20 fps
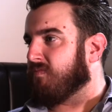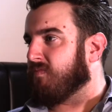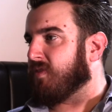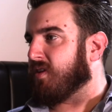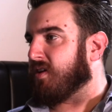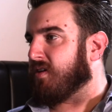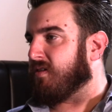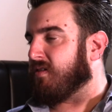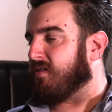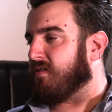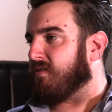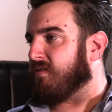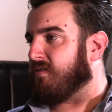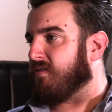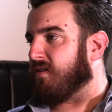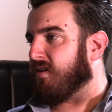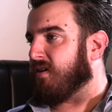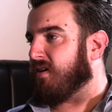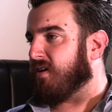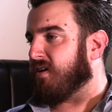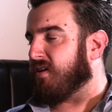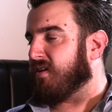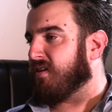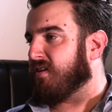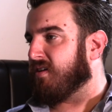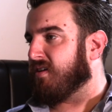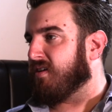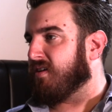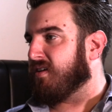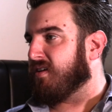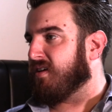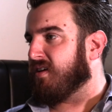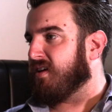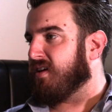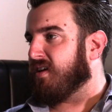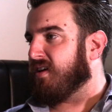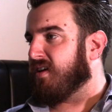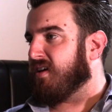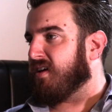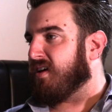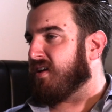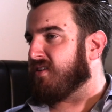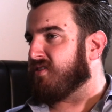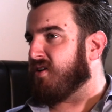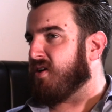Great. And